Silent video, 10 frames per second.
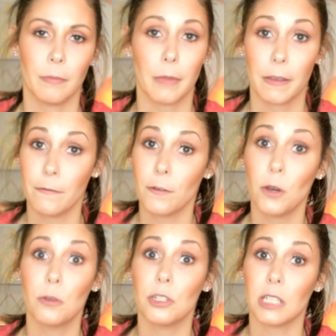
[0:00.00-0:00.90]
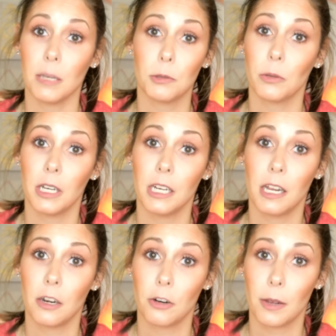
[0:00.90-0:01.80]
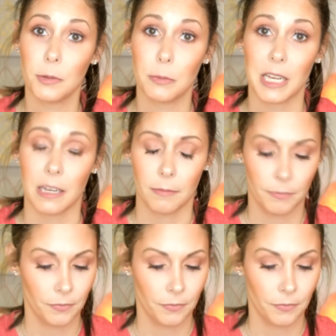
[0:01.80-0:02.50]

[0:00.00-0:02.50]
My phone just keeps wanting to interrupt me.